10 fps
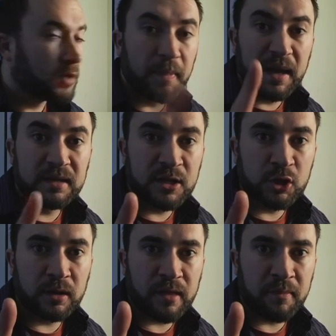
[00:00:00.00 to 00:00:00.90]
Now pay
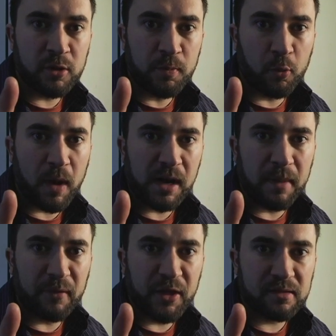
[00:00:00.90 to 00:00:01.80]
attention, because I'm super right
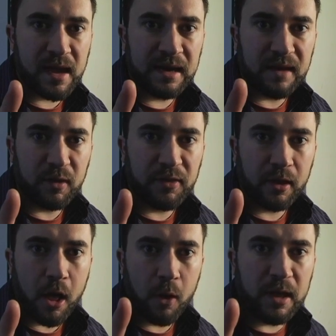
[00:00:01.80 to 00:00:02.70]
about this and
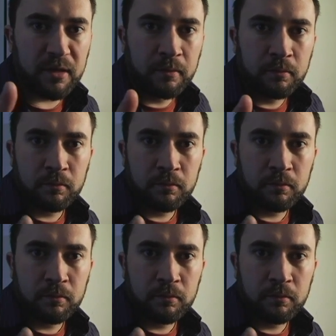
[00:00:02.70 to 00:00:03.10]
everything, always.